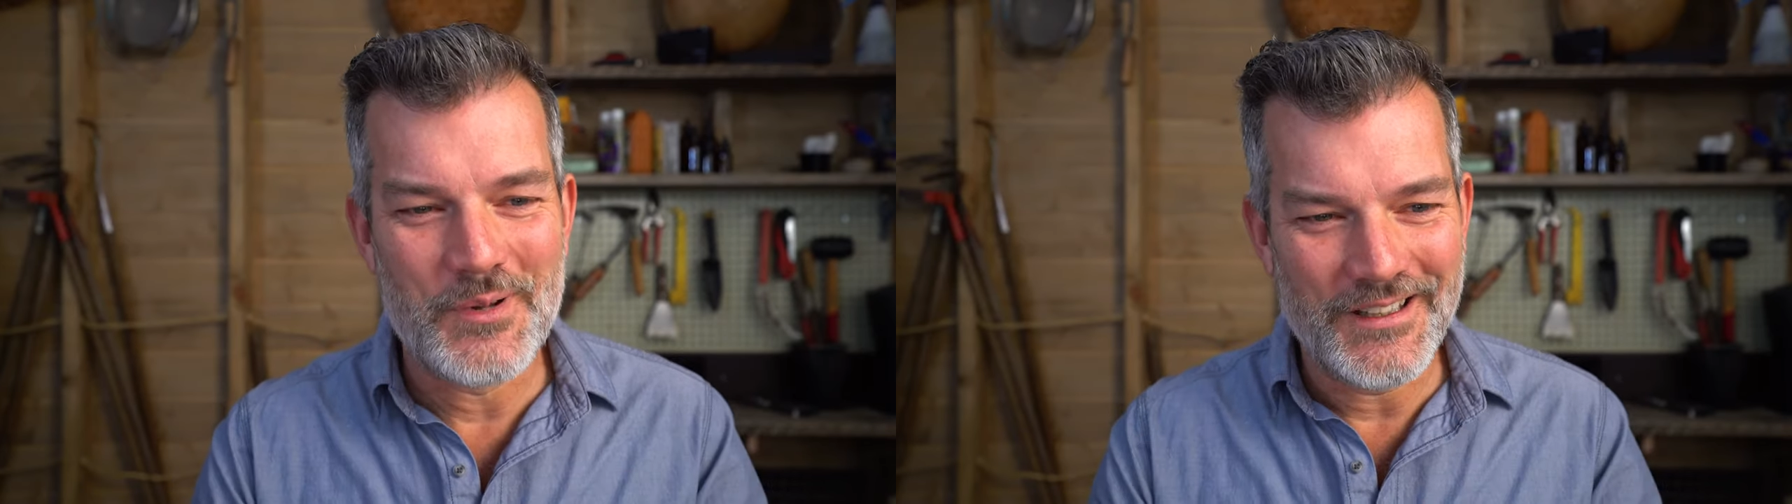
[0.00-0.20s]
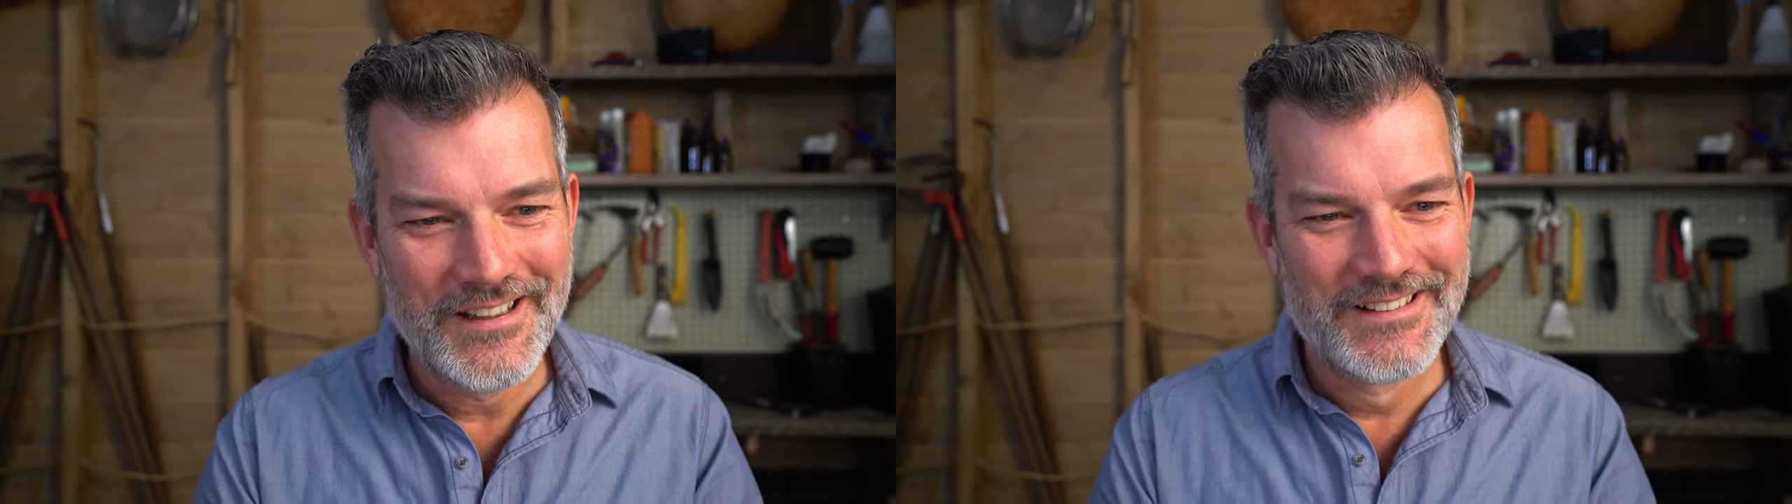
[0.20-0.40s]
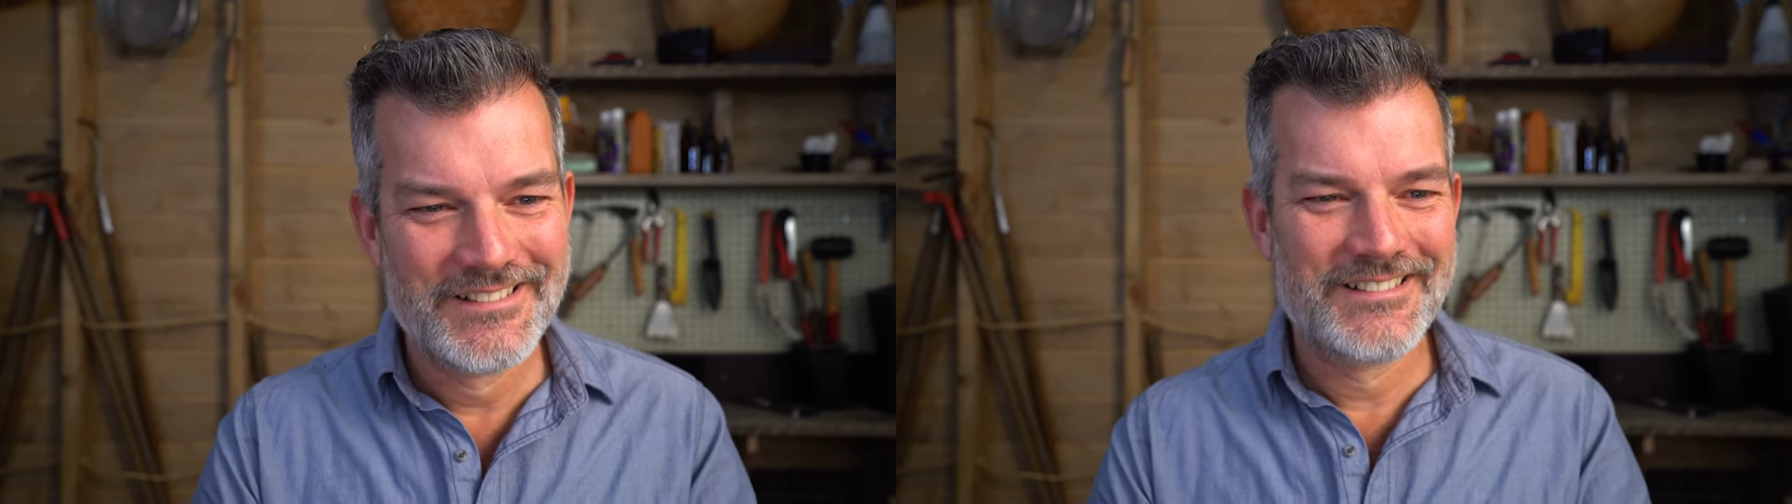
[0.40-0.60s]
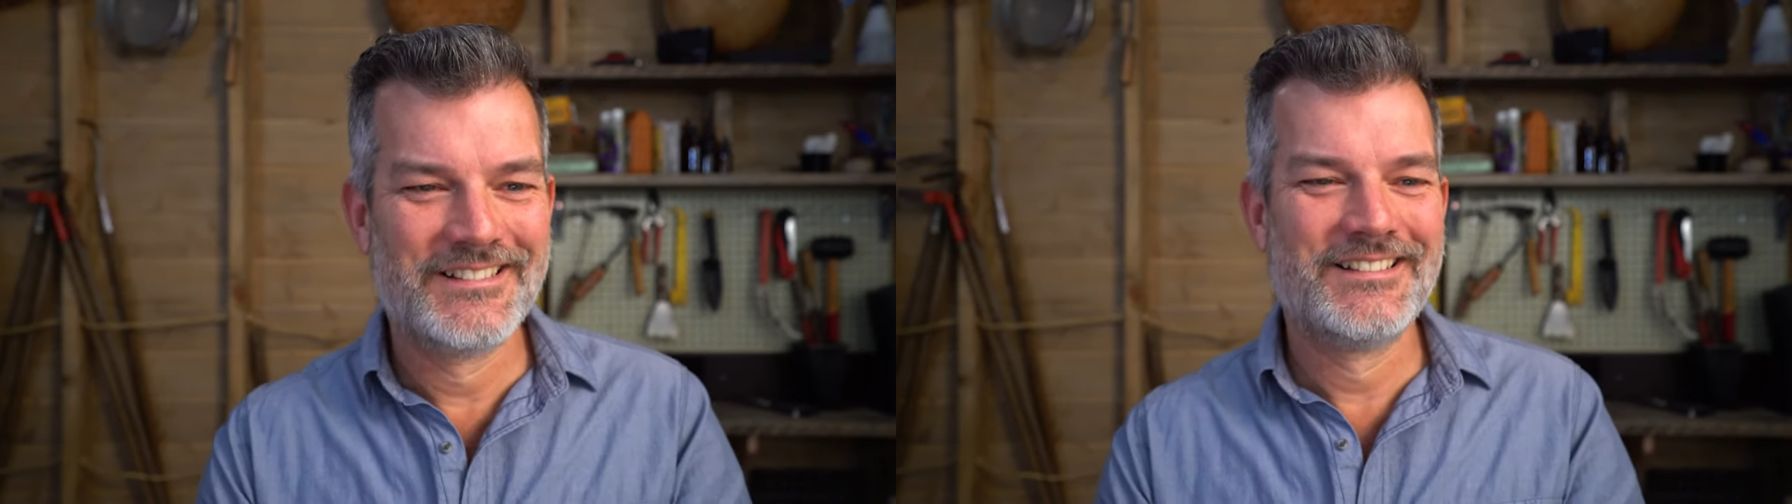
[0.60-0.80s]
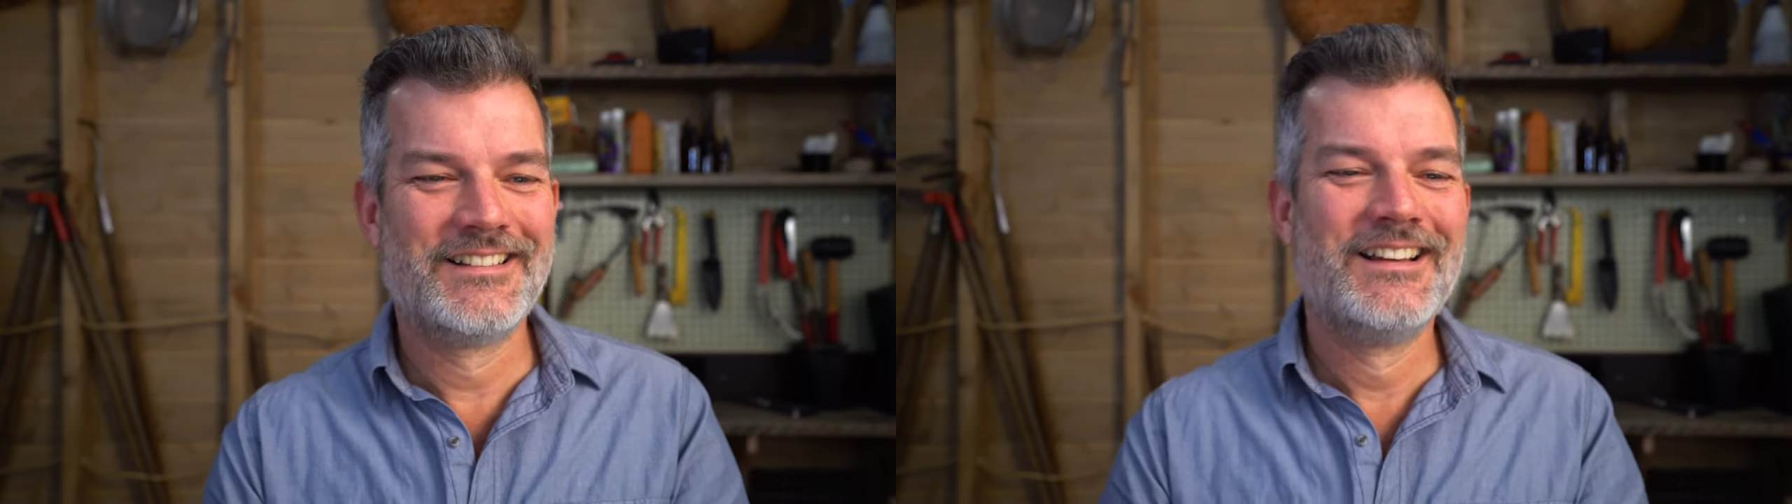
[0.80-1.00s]
be,
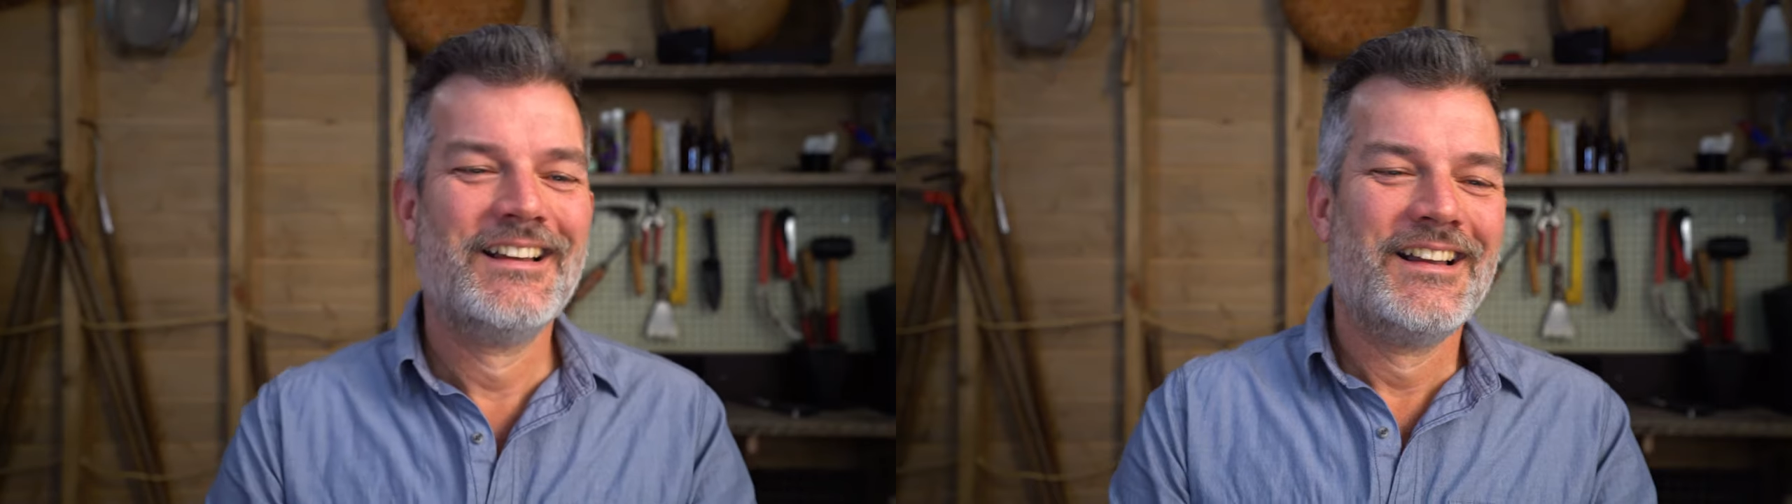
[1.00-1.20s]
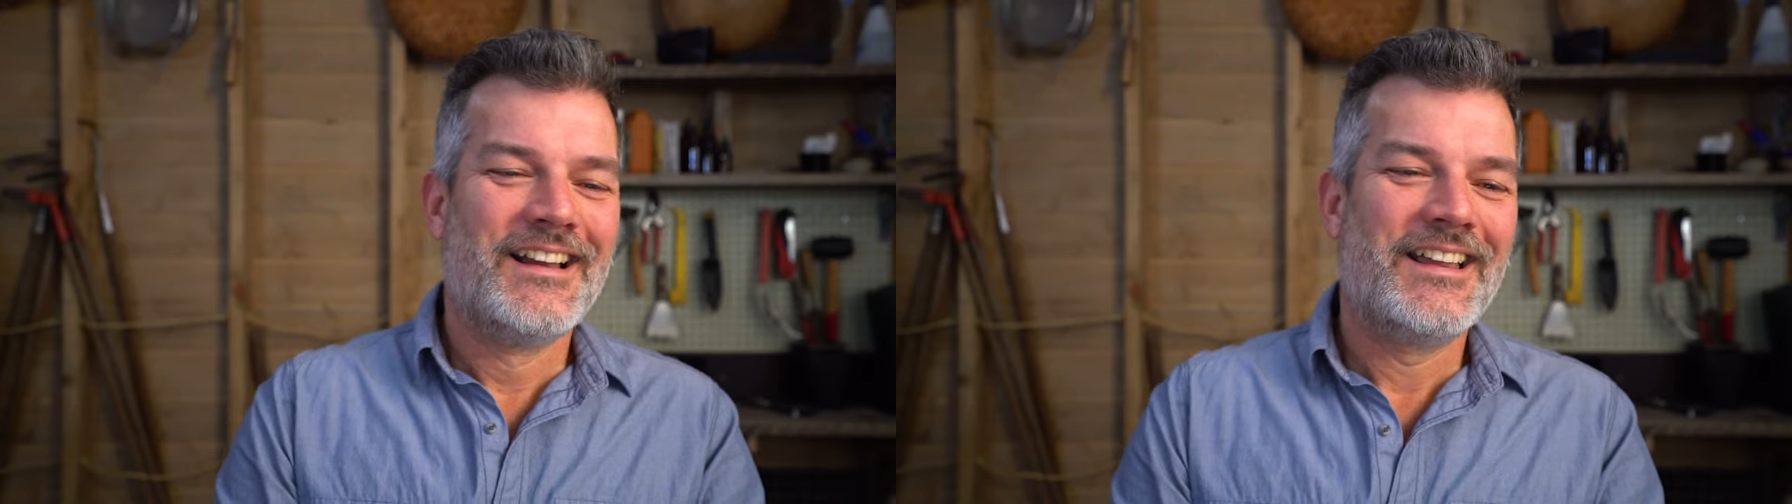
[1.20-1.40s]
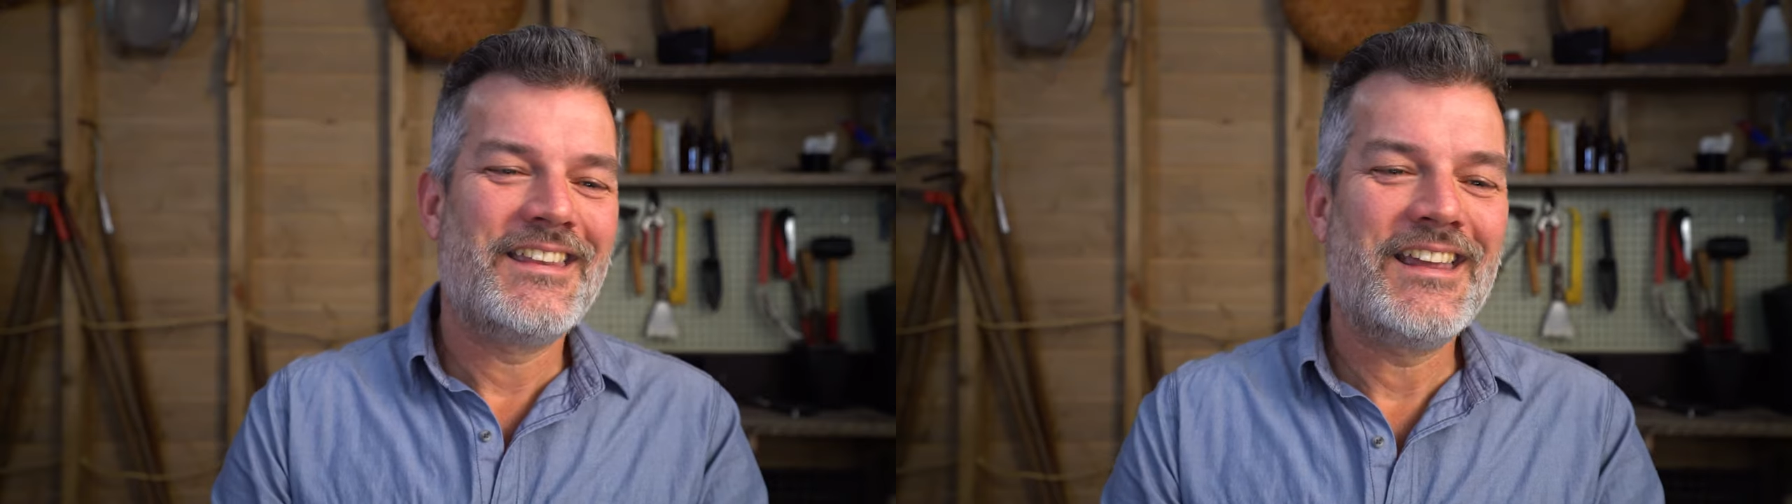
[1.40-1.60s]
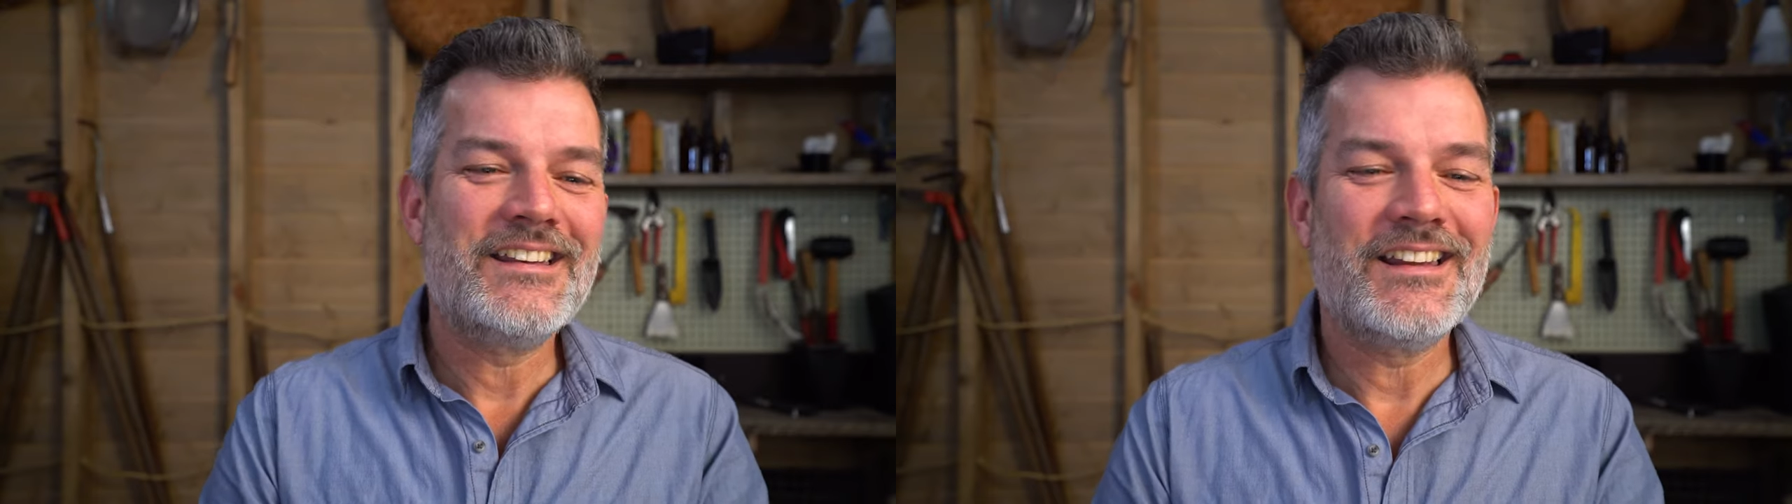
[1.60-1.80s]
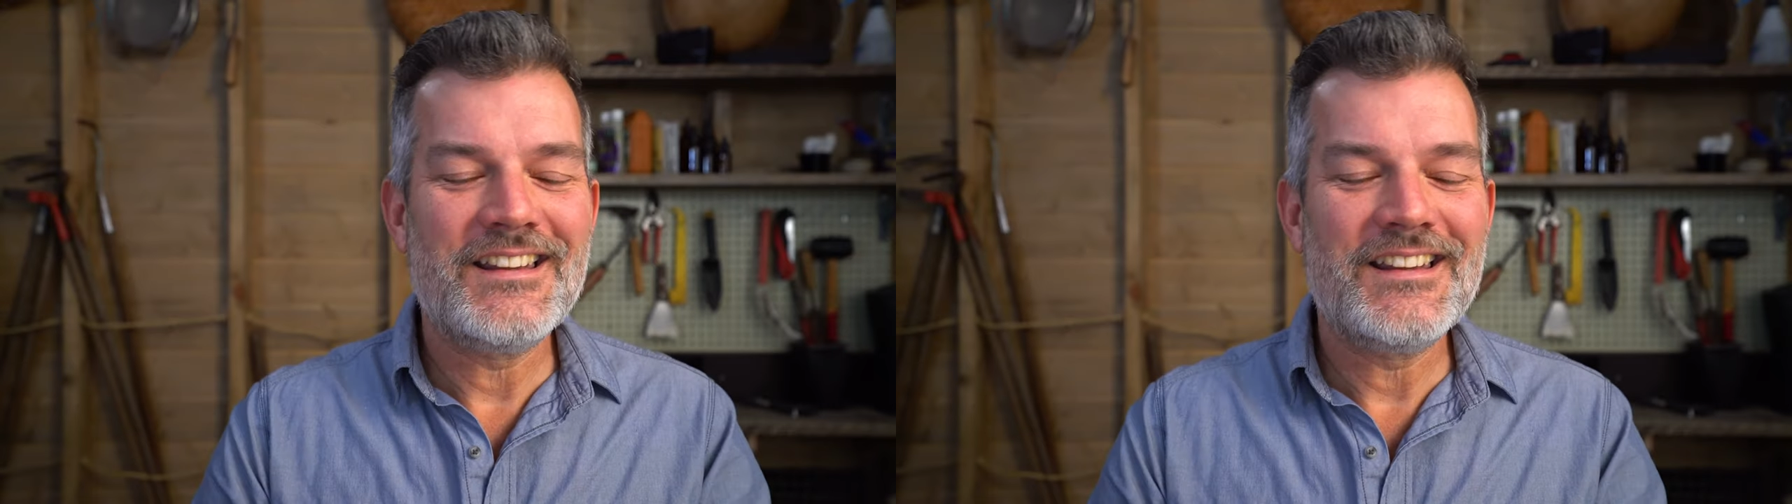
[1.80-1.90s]
then